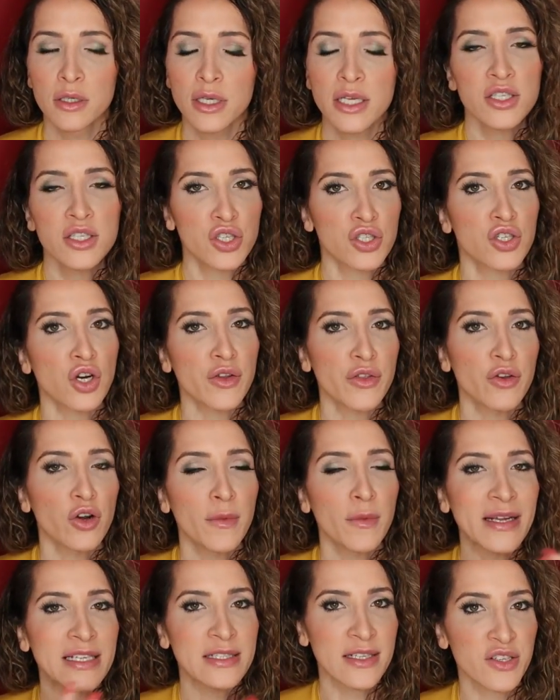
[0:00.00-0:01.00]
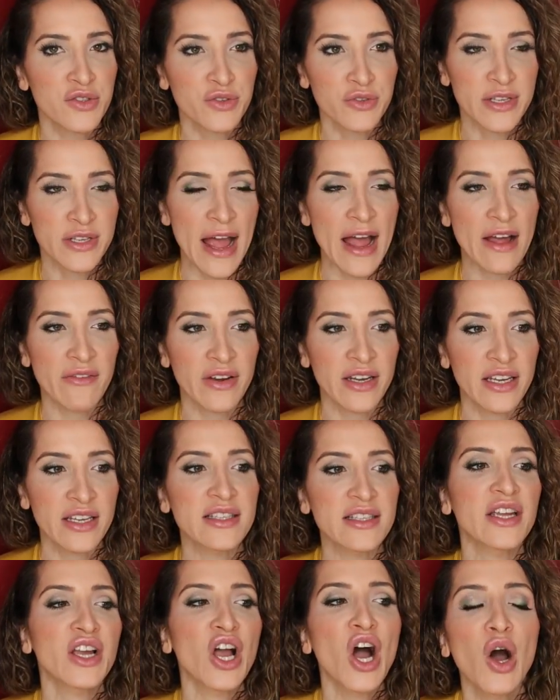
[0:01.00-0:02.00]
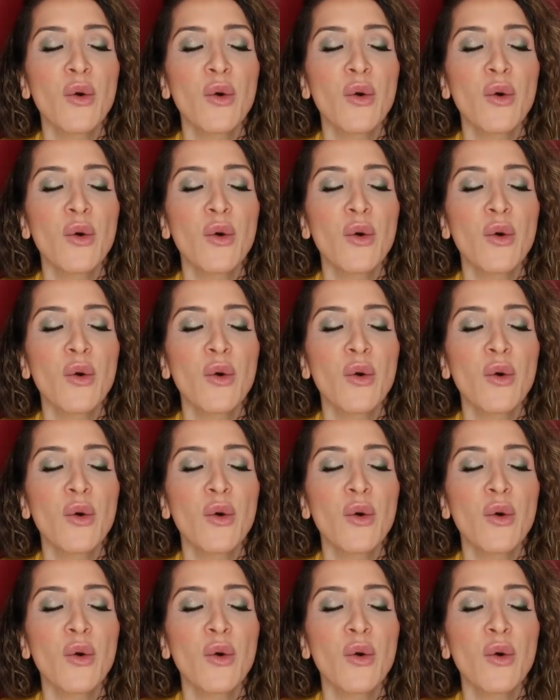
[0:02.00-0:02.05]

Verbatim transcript: it's a star that all my sisters have. And he's like,